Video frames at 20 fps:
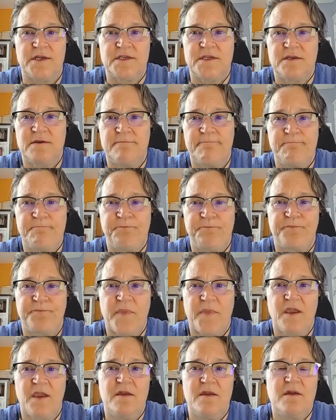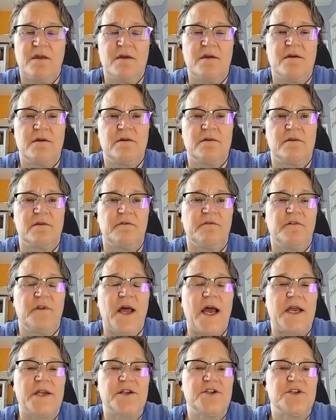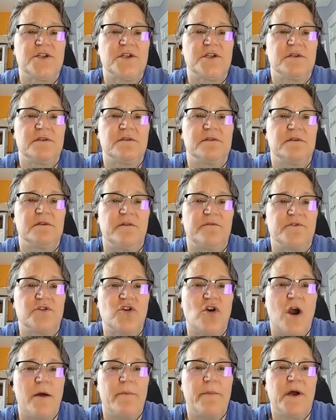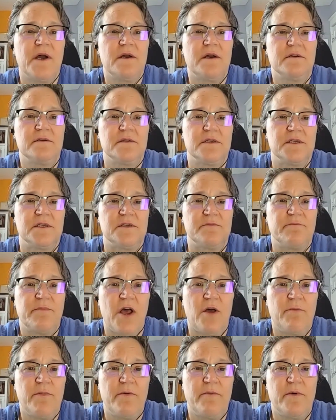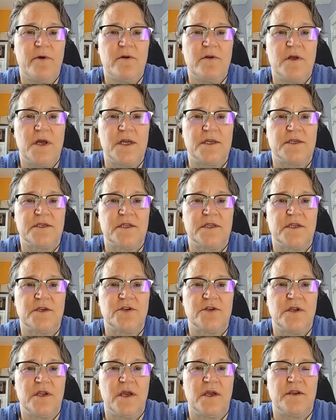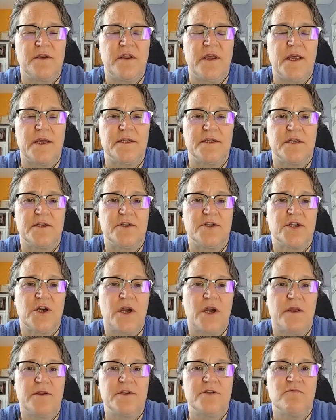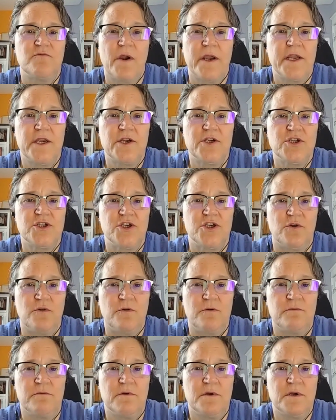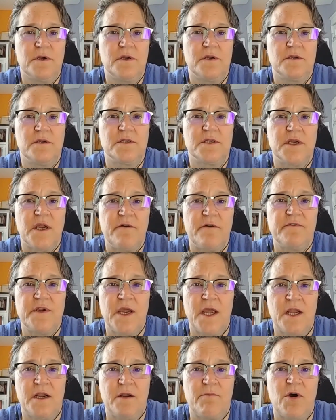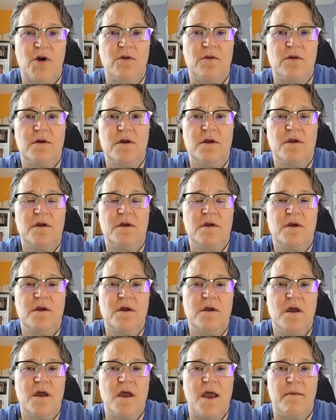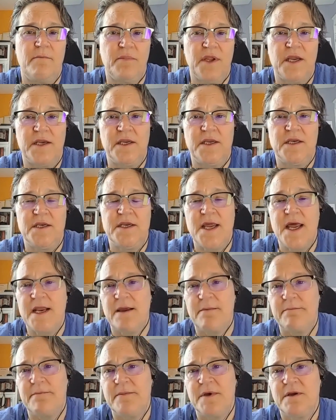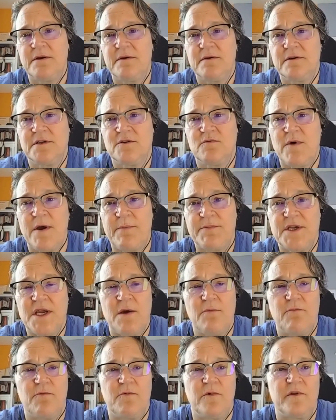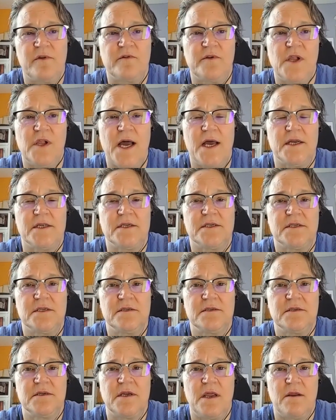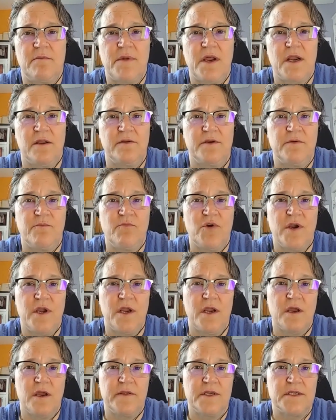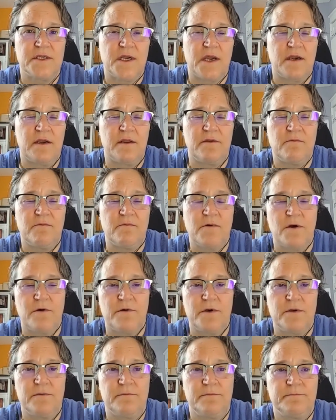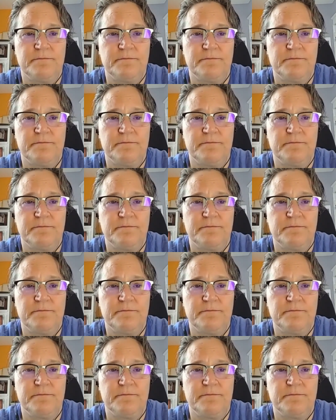us. The flash of trauma, as palpable as the, uh, as the child's running shoe, stuffed animal, and bloody denim swept up with glass and metal debris on the side of the road.